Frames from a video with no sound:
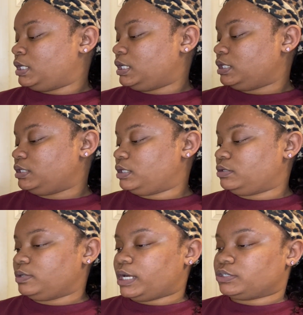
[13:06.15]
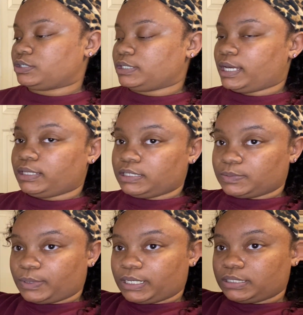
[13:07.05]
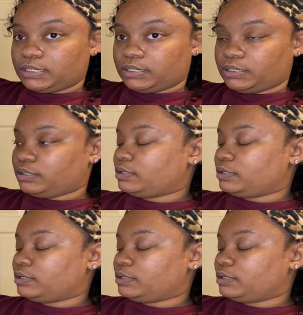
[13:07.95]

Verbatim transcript: And then you got your daily spreads here.